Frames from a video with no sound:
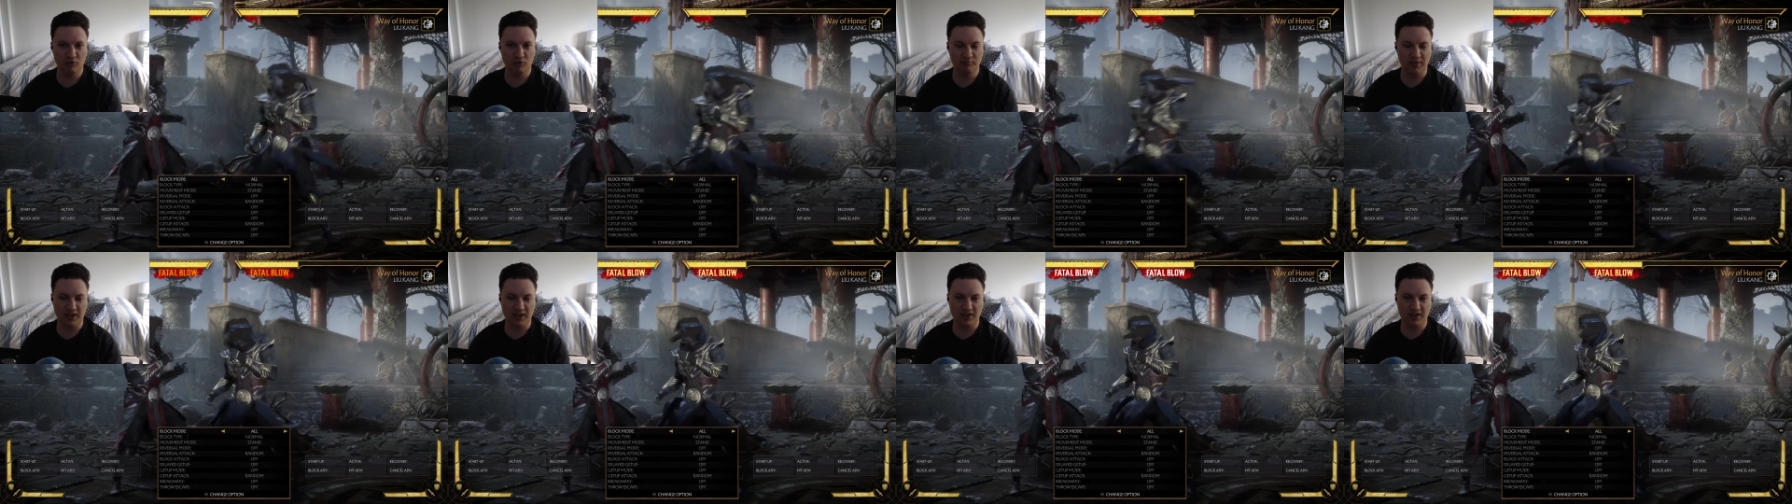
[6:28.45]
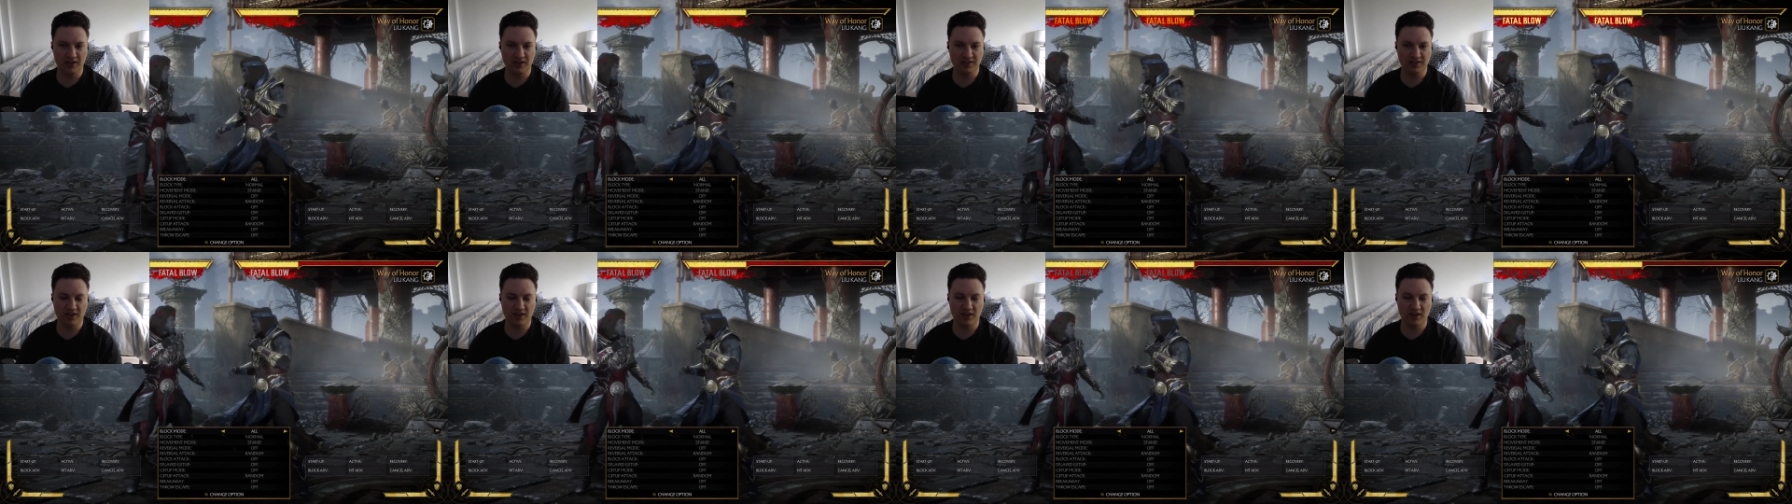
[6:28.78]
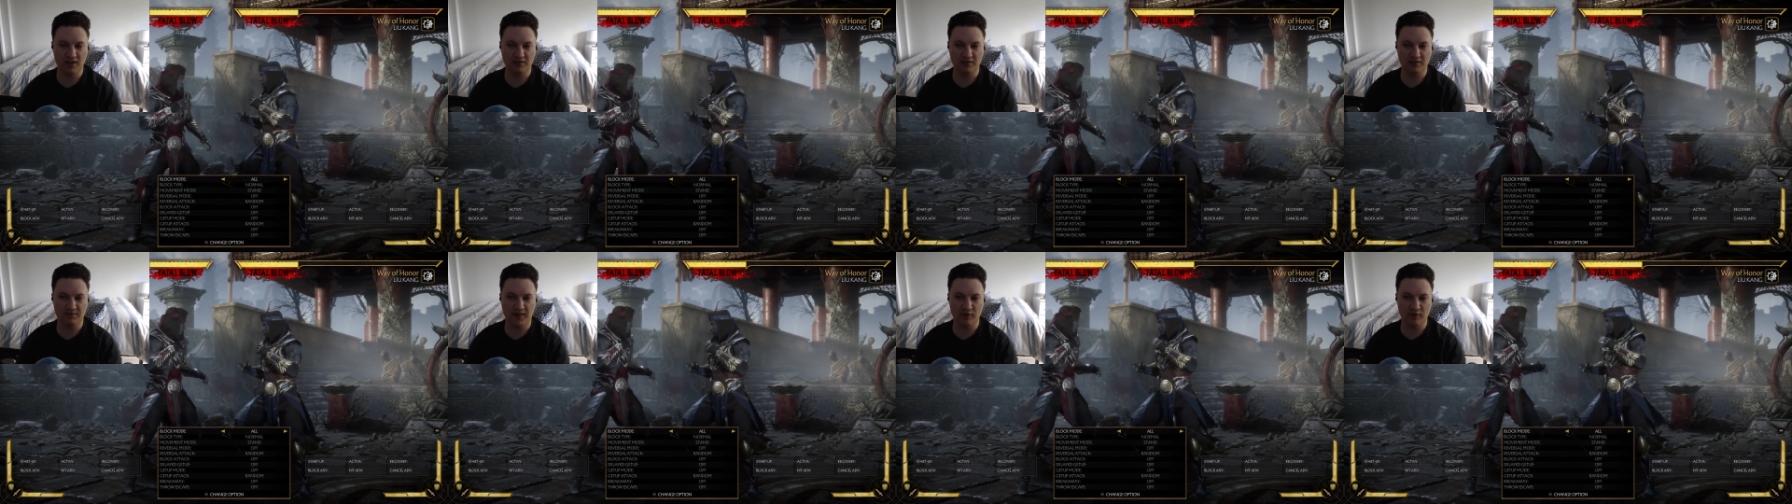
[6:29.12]
because
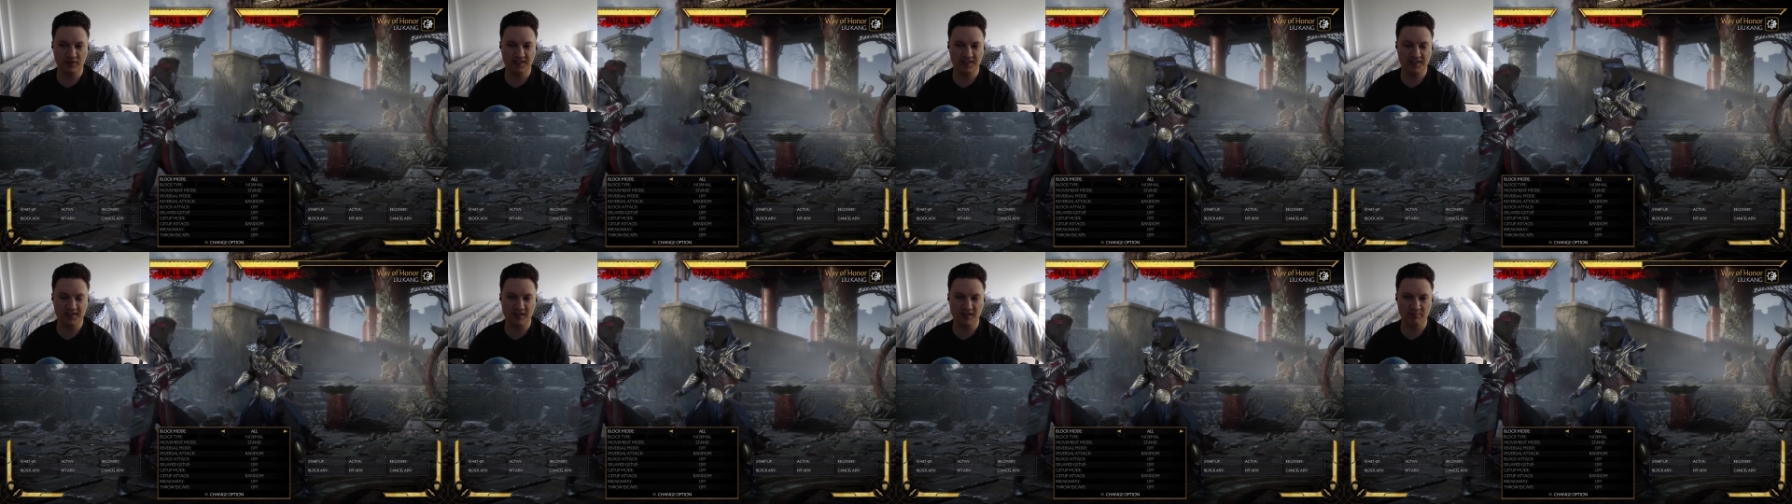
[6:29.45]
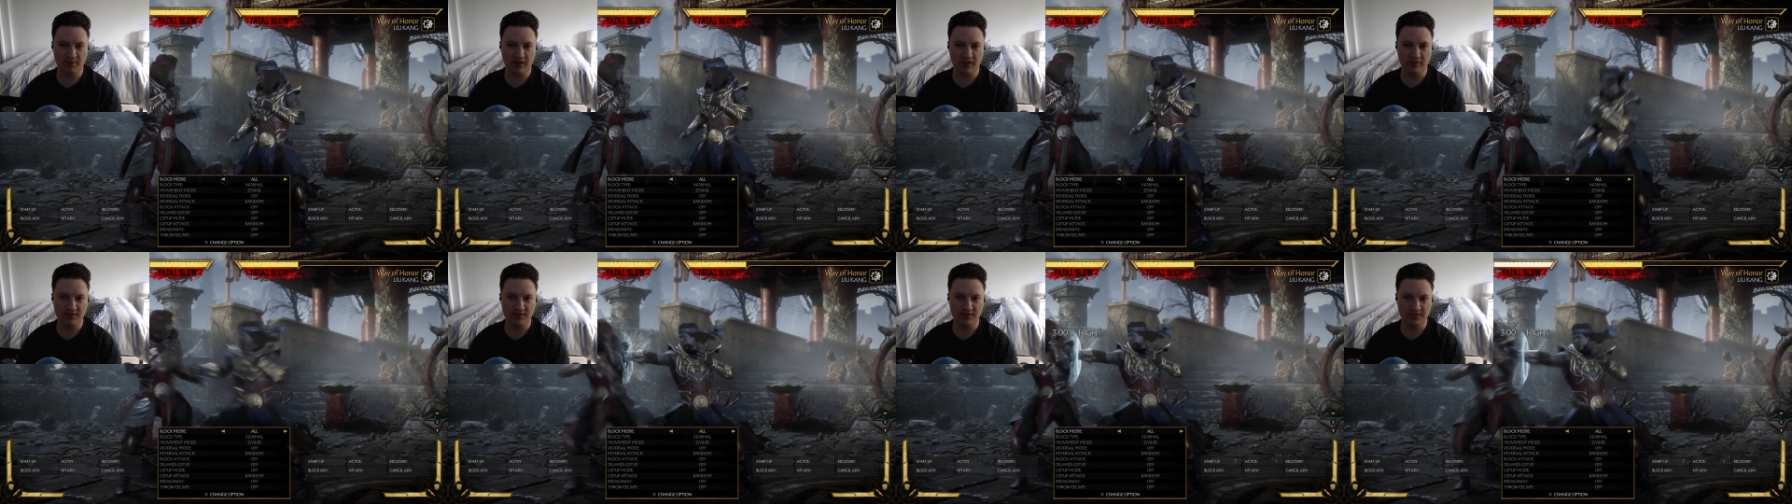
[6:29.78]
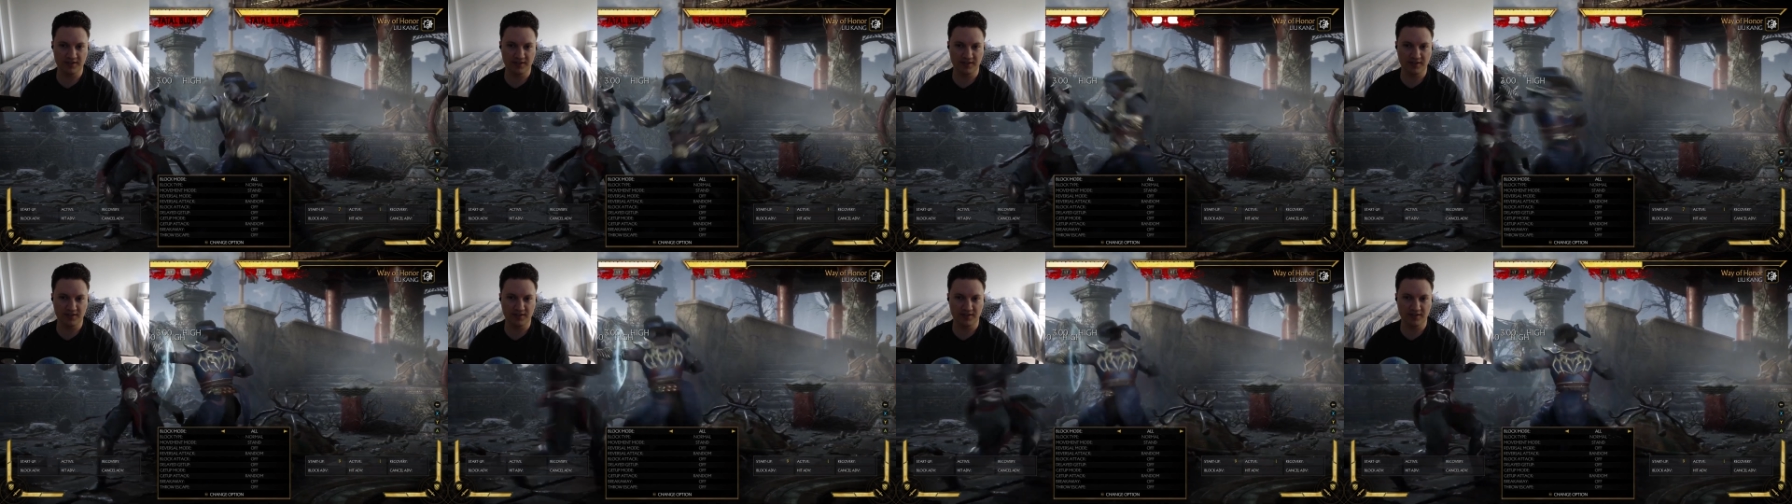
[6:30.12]
a very safe player is
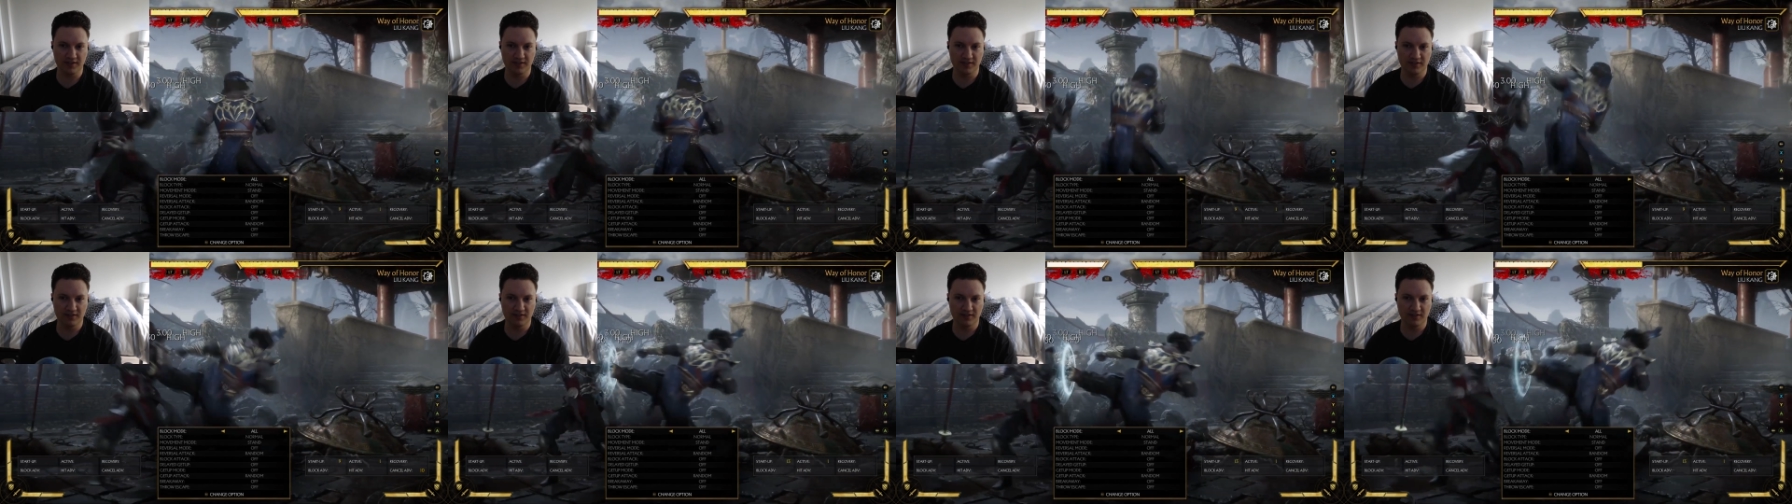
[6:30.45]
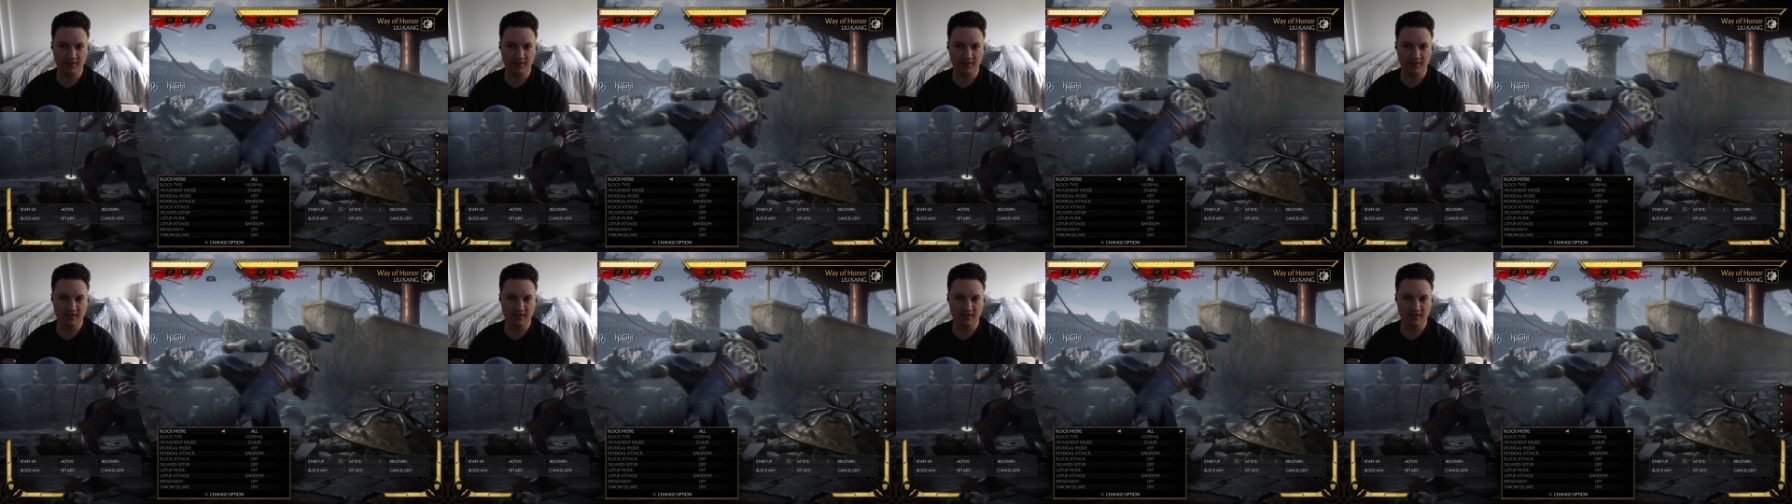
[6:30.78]
not gonna